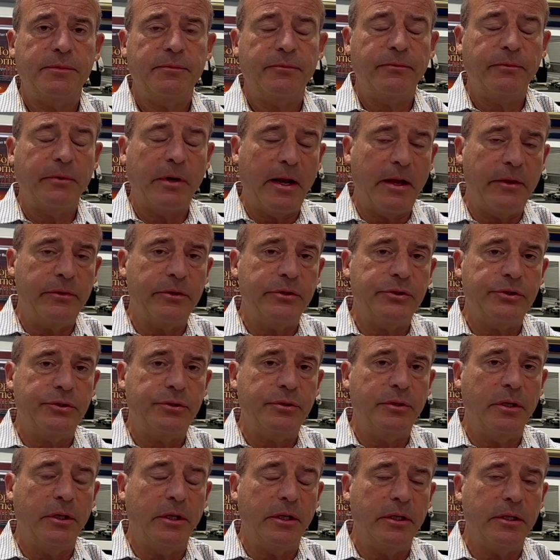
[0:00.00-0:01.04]
rather
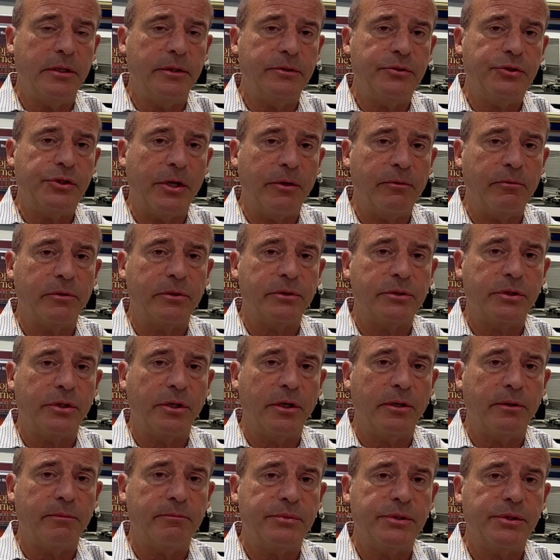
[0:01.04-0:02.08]
general
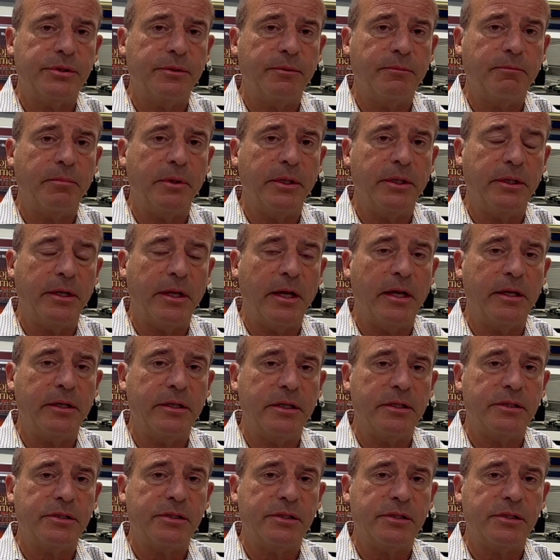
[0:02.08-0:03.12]
terms, but not
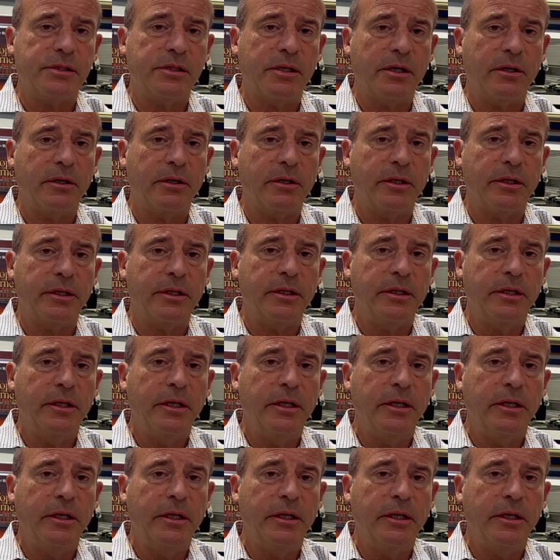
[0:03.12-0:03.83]
necessarily